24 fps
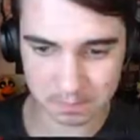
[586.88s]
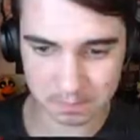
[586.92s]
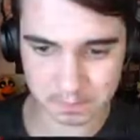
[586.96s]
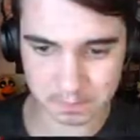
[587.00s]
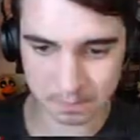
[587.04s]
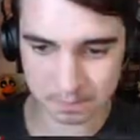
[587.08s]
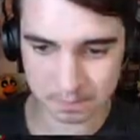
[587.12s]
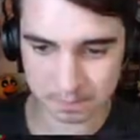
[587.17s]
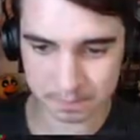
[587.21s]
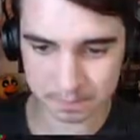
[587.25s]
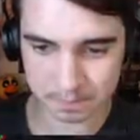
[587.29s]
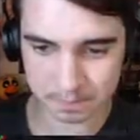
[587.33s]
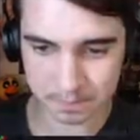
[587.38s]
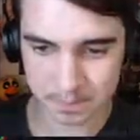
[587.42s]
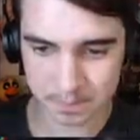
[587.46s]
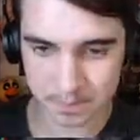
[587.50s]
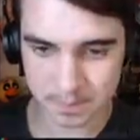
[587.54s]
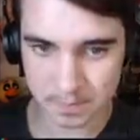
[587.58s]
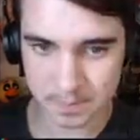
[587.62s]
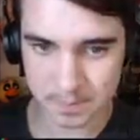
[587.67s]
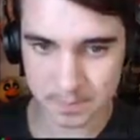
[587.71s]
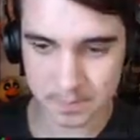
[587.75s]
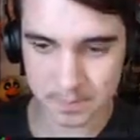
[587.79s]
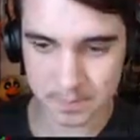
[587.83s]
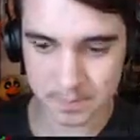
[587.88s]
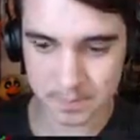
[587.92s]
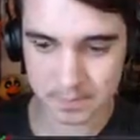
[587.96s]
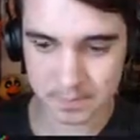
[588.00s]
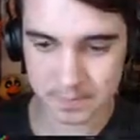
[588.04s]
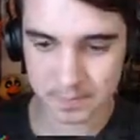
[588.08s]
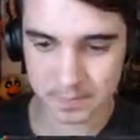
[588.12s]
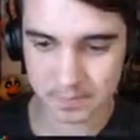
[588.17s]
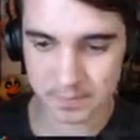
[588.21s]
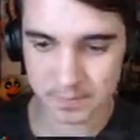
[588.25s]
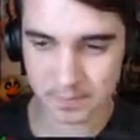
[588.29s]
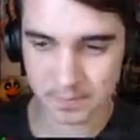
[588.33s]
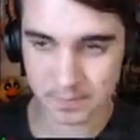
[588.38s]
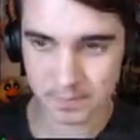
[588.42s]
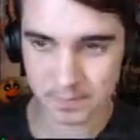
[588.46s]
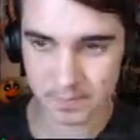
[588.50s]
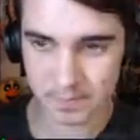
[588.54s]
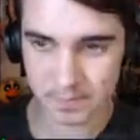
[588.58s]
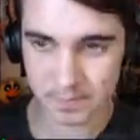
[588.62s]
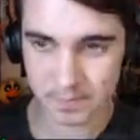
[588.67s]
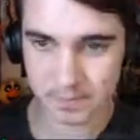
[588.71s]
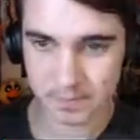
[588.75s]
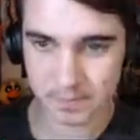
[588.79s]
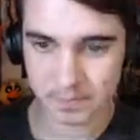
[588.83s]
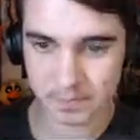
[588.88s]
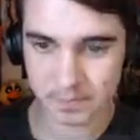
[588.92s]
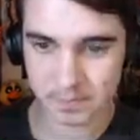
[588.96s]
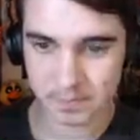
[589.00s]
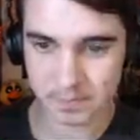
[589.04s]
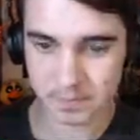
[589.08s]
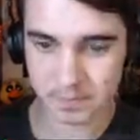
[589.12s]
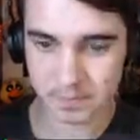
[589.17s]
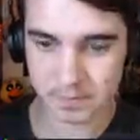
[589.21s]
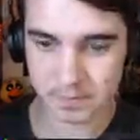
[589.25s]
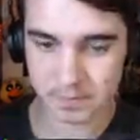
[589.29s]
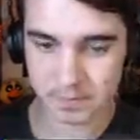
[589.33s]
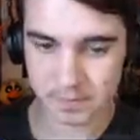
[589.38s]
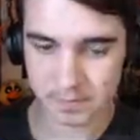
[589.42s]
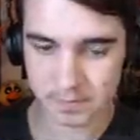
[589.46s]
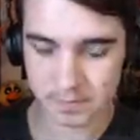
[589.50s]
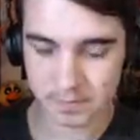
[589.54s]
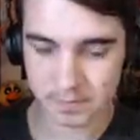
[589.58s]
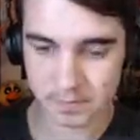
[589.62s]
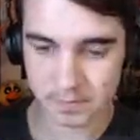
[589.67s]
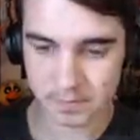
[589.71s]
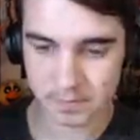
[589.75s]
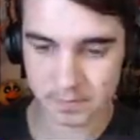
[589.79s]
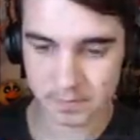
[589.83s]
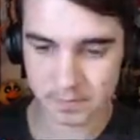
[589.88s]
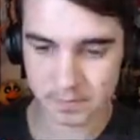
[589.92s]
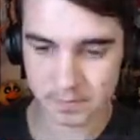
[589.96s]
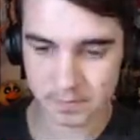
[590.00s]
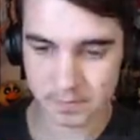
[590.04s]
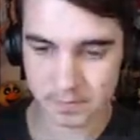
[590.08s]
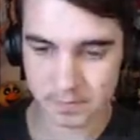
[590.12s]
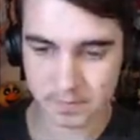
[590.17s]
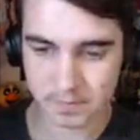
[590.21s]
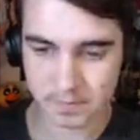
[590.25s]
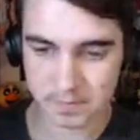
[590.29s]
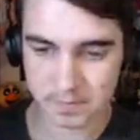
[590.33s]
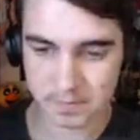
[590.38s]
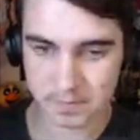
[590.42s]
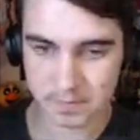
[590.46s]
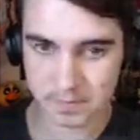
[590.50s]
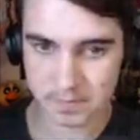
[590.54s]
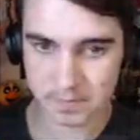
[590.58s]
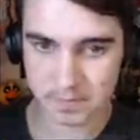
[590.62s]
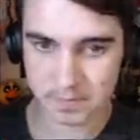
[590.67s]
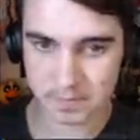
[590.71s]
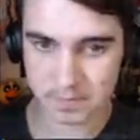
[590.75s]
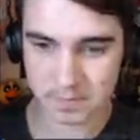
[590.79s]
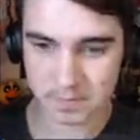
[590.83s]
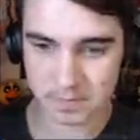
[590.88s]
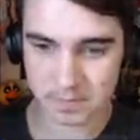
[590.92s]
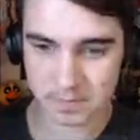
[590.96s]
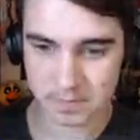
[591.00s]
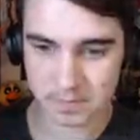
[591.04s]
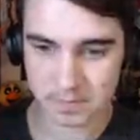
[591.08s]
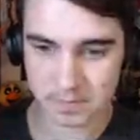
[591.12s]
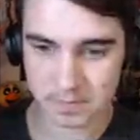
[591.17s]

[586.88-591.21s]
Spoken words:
(silence)